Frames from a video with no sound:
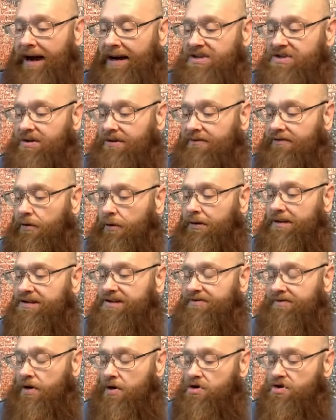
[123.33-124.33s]
and foolish
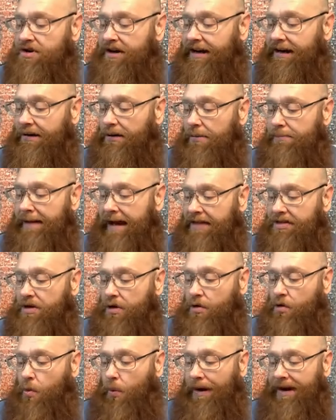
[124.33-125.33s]
virgin here in Matthew
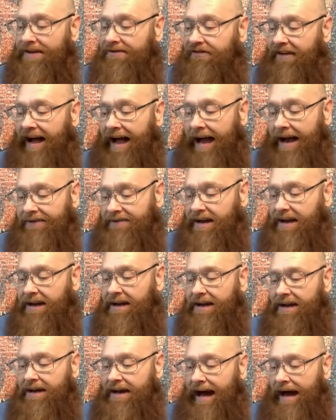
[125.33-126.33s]

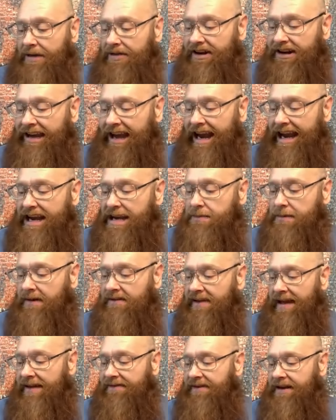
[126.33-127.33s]
25, how the kingdom of
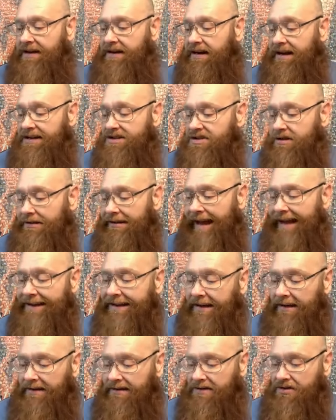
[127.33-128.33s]
heaven is
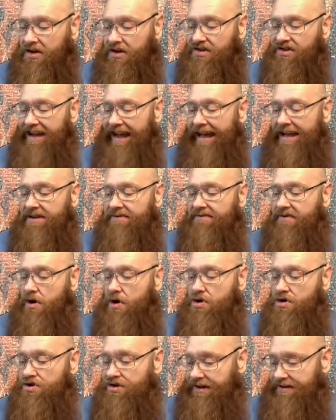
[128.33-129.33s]
likened to 10
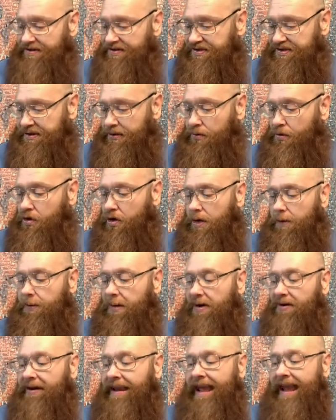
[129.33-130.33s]
virgins who took
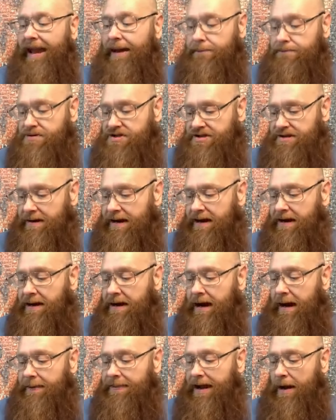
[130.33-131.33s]
their lamps
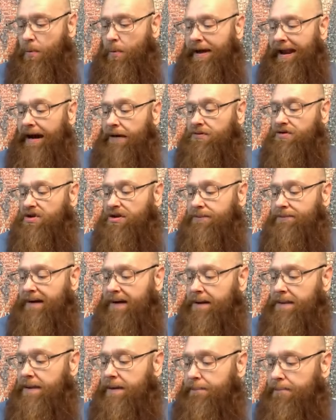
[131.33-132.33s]
and they went out to
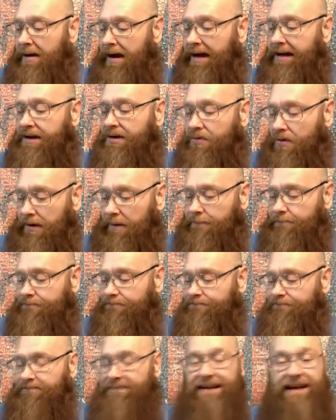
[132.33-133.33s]
meet the bridegroom.
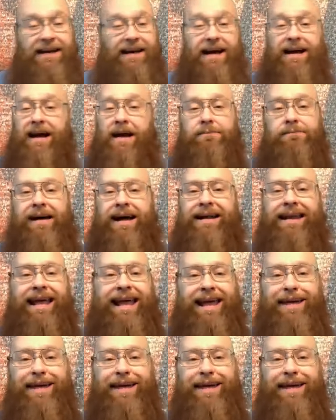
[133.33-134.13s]
I got my lamp.